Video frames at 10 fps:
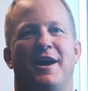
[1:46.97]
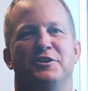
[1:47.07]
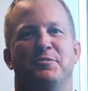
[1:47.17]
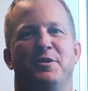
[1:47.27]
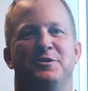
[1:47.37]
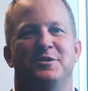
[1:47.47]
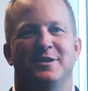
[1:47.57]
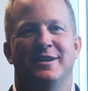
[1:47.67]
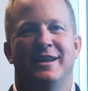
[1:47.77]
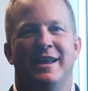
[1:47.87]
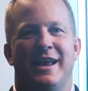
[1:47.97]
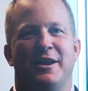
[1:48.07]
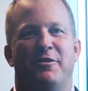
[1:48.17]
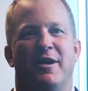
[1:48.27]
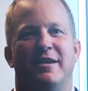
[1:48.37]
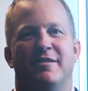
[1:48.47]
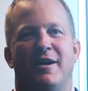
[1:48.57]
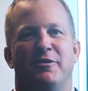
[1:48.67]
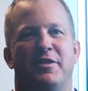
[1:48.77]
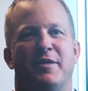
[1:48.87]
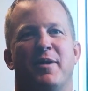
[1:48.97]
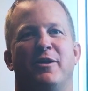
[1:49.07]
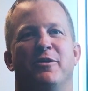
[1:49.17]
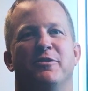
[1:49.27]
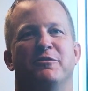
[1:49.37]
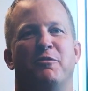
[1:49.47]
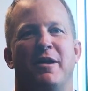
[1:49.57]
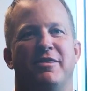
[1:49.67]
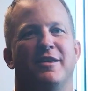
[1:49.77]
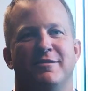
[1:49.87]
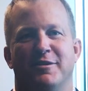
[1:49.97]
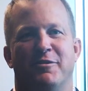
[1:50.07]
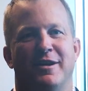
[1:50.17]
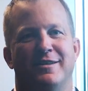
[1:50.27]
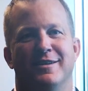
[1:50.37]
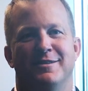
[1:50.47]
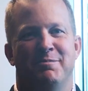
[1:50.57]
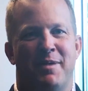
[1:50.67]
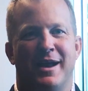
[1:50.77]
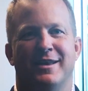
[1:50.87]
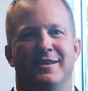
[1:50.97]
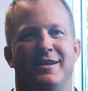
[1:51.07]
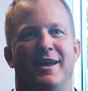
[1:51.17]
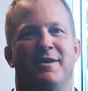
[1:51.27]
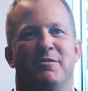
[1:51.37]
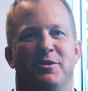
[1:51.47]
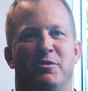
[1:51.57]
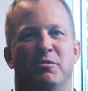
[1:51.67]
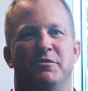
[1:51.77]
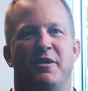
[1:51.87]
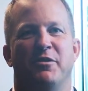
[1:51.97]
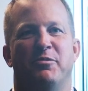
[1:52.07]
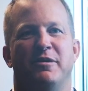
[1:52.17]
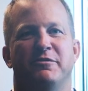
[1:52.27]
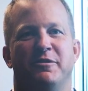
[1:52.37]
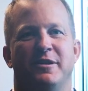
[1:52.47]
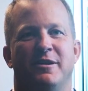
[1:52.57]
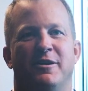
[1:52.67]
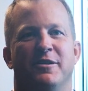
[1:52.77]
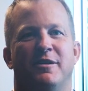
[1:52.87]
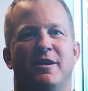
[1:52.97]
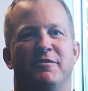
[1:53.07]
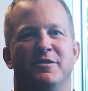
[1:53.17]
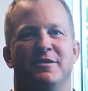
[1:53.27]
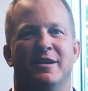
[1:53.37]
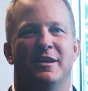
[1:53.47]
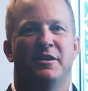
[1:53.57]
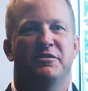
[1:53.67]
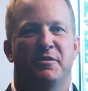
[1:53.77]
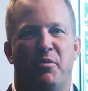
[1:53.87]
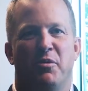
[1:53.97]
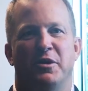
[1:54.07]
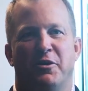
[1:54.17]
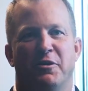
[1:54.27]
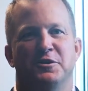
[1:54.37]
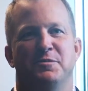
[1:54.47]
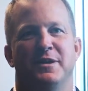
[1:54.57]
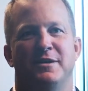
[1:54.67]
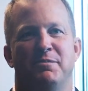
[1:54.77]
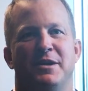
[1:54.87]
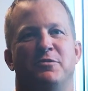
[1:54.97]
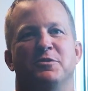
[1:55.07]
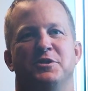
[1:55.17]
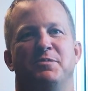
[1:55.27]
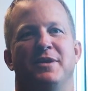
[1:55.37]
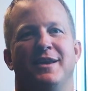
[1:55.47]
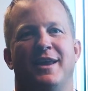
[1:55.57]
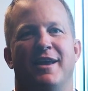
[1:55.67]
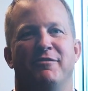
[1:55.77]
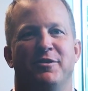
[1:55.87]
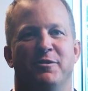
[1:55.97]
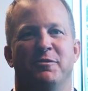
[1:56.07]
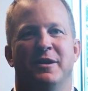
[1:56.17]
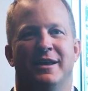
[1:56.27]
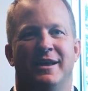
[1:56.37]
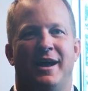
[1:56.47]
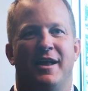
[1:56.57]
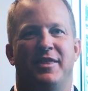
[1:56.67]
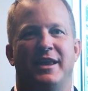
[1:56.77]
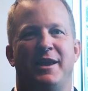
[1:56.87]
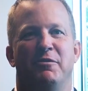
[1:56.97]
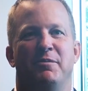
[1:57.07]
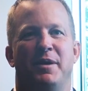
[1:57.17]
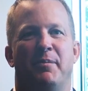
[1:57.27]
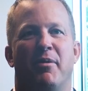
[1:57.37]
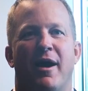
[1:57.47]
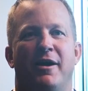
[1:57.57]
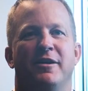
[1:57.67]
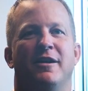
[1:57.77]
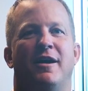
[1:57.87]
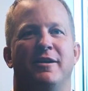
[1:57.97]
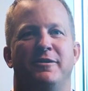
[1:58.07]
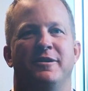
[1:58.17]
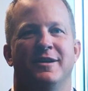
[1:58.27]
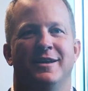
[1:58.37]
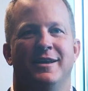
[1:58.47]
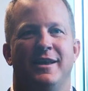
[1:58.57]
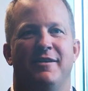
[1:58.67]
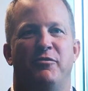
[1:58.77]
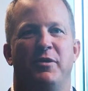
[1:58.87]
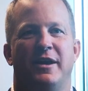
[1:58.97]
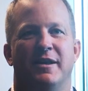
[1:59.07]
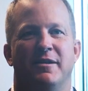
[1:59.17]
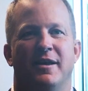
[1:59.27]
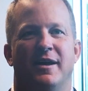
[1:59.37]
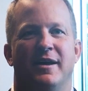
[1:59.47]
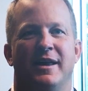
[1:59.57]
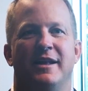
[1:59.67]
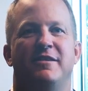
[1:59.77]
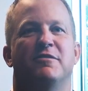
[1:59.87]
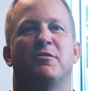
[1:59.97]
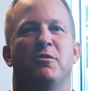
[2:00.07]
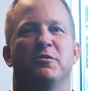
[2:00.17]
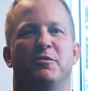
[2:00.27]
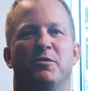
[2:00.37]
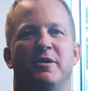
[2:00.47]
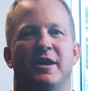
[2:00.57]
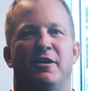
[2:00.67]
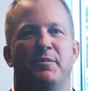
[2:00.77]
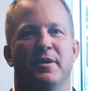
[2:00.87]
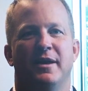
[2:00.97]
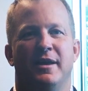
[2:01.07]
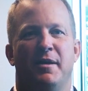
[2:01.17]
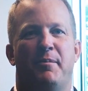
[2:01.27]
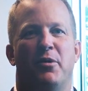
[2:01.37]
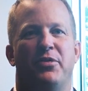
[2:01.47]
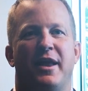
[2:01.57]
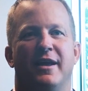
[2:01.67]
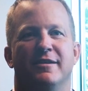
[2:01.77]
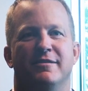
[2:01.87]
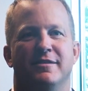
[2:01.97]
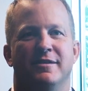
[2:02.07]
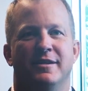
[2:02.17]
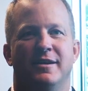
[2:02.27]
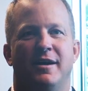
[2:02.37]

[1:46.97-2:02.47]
a contribution in Creig's honor, think about all those great things that Creig did back in the day when you were with Southwestern and all the love and support, encouragement and mentorship that he gave you. I think he would be proud and honored if we can hit this goal to really help Both Hands and